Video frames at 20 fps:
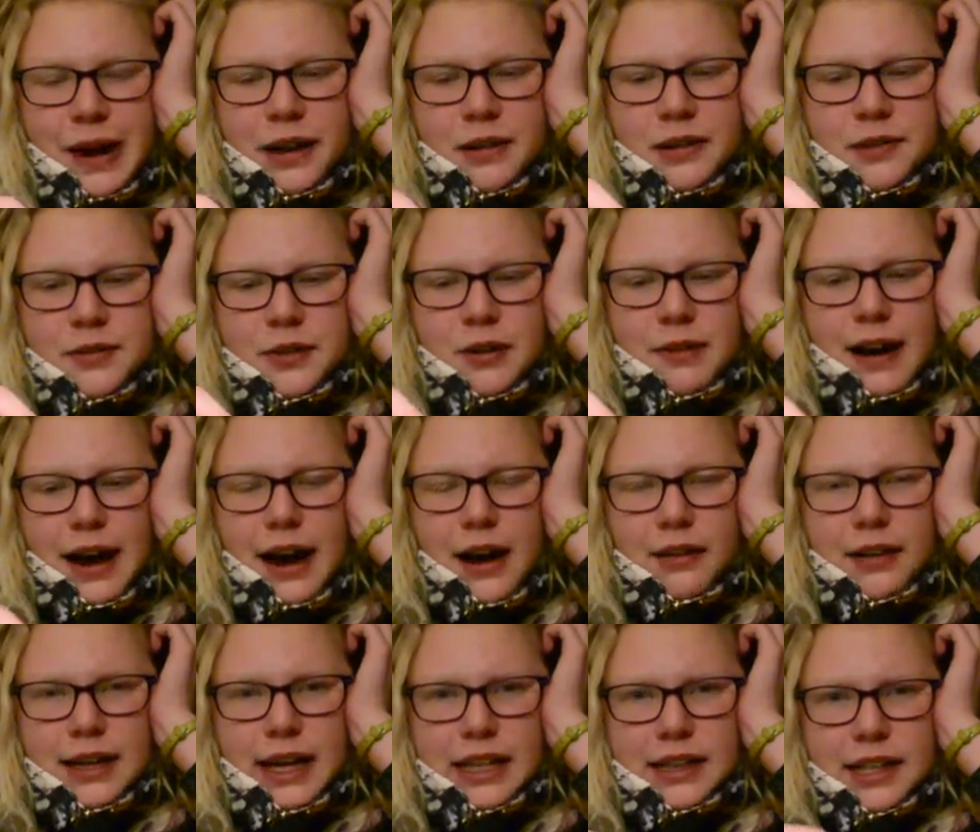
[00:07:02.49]
I don't even know how
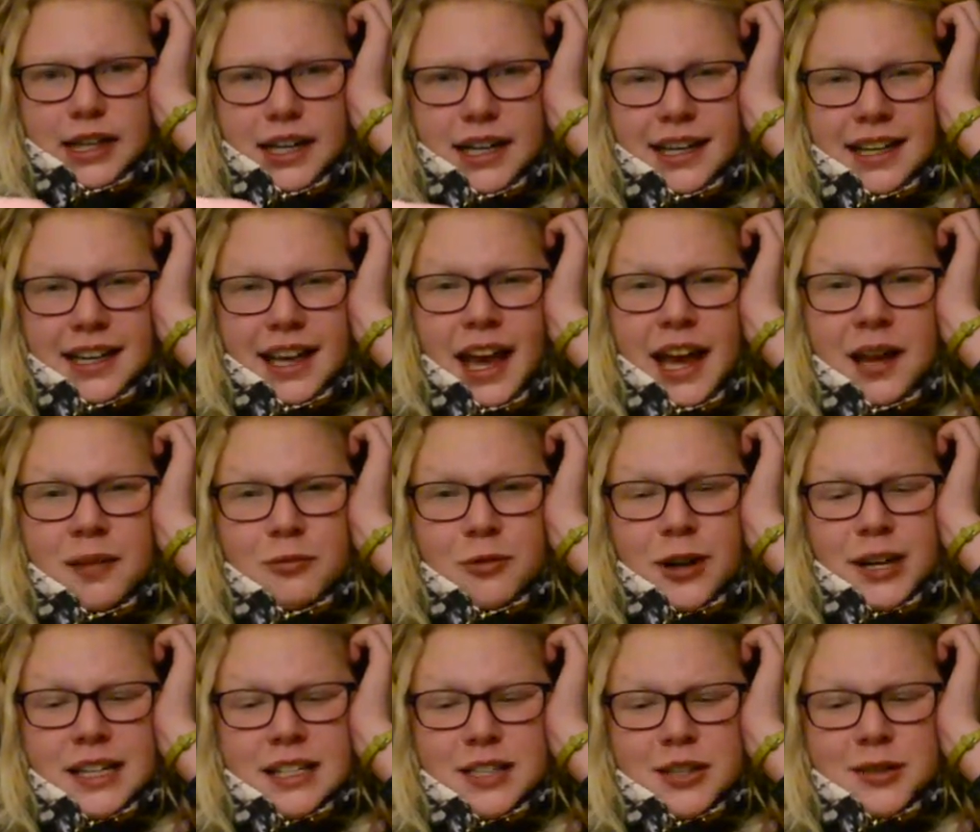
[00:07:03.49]
it got there. And it came
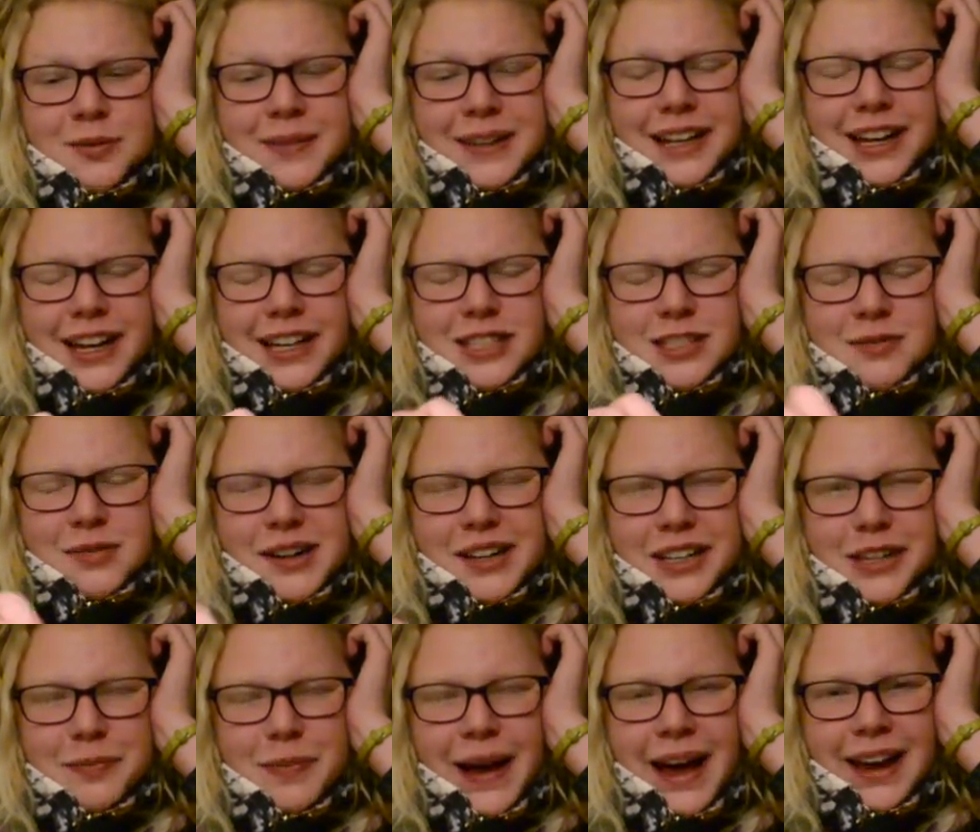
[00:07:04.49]
right to me and I just
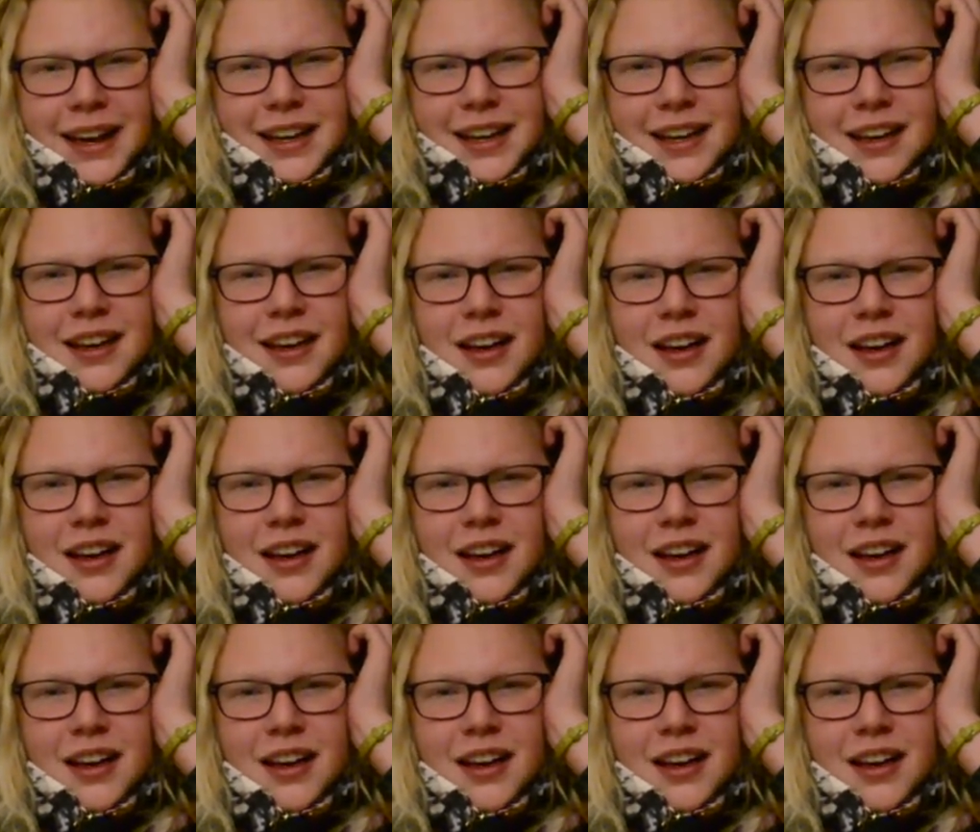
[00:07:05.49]
wanted to pet it.